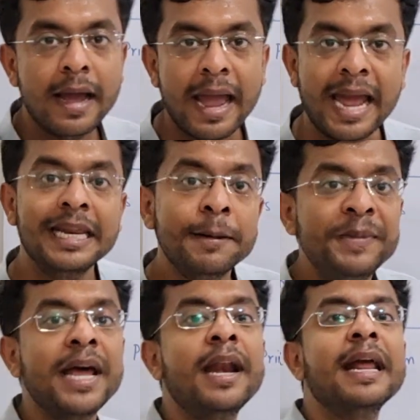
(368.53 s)
And if
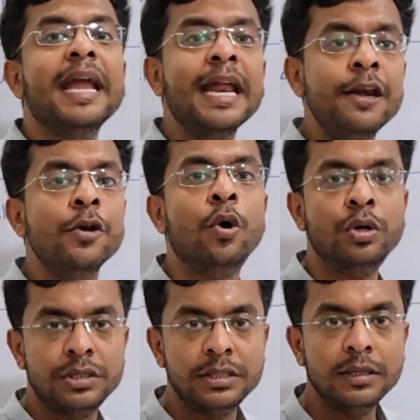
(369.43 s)
there are n
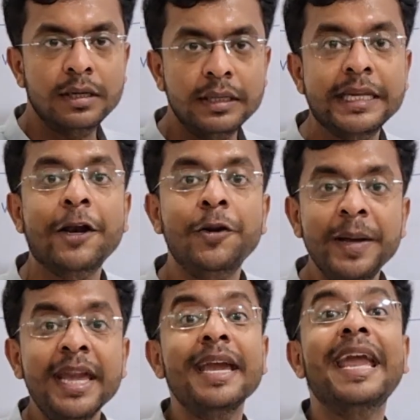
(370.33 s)
nodes, there will
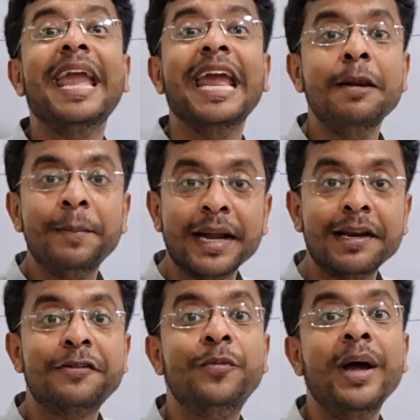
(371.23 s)
be n
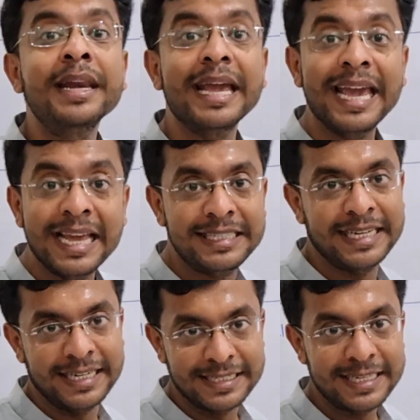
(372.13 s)
minus 1
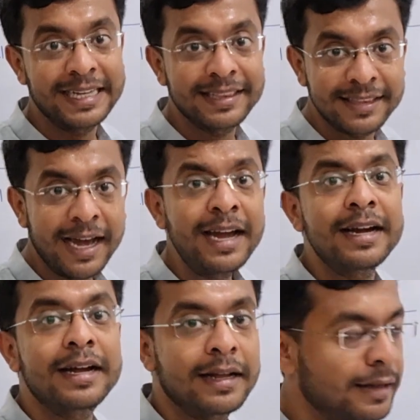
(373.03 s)
edges in the
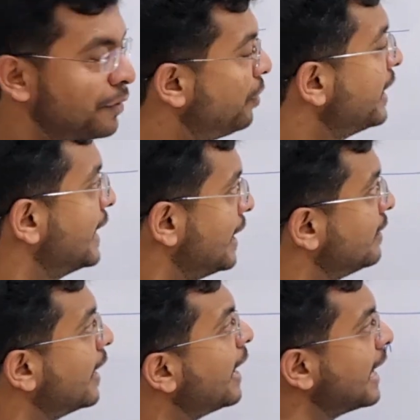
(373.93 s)
tree,
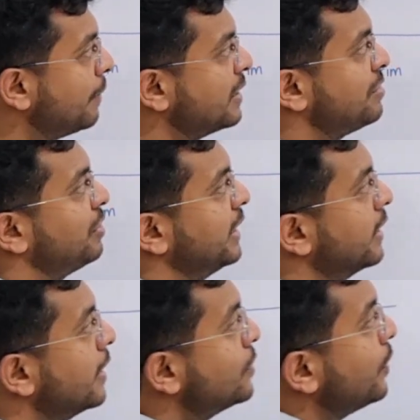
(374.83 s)
in the MS
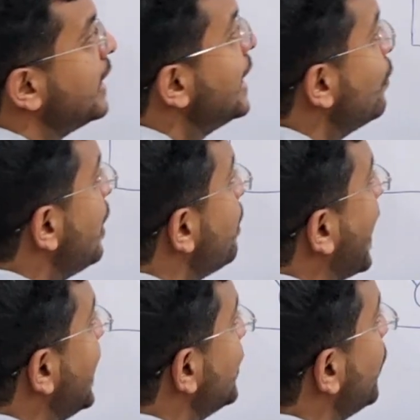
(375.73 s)
tree. So E will
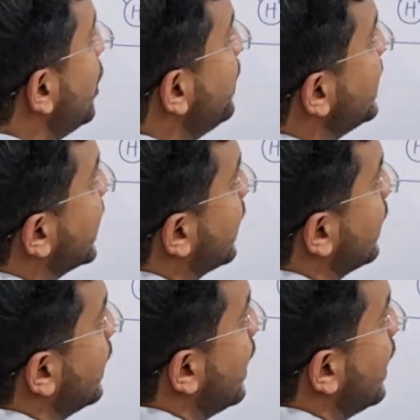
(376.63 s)
by default be there.